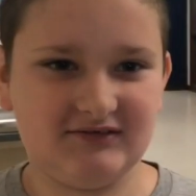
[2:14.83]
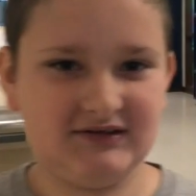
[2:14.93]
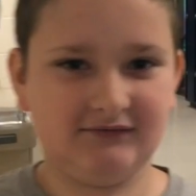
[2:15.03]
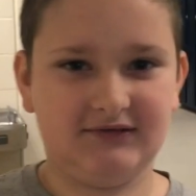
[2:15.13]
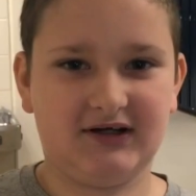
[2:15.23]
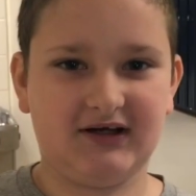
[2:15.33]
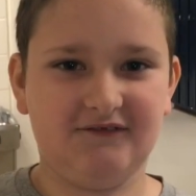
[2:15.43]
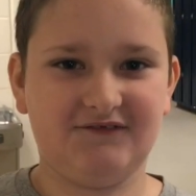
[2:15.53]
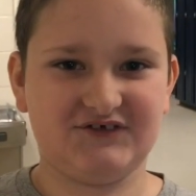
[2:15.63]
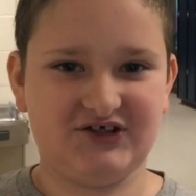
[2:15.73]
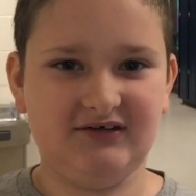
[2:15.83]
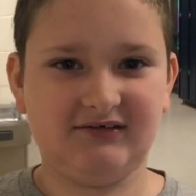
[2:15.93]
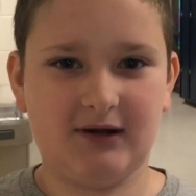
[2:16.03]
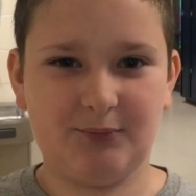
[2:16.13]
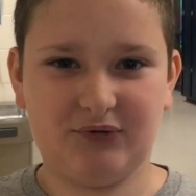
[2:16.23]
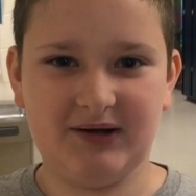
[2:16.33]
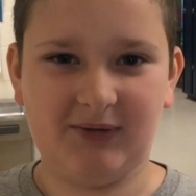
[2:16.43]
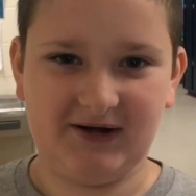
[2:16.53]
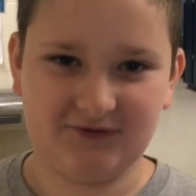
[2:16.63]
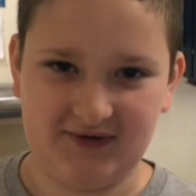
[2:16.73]
I'm here to get a visit and I'm playing
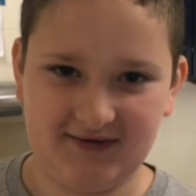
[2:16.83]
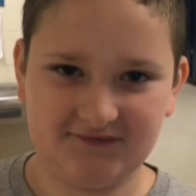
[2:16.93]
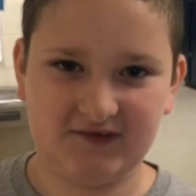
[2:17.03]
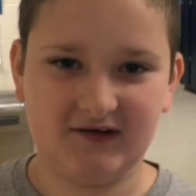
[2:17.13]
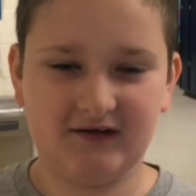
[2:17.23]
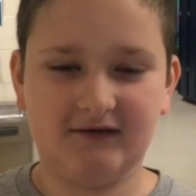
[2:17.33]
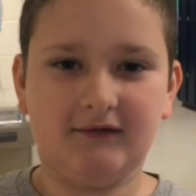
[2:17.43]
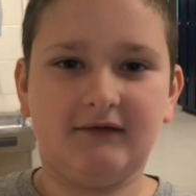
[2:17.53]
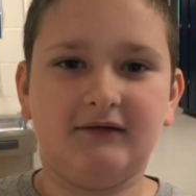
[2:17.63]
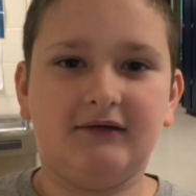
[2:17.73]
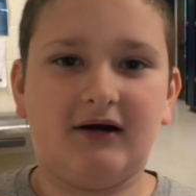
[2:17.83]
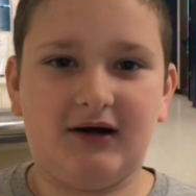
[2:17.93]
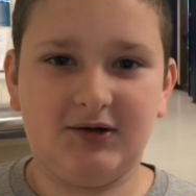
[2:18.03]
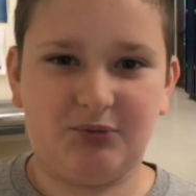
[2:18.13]
Minecraft on the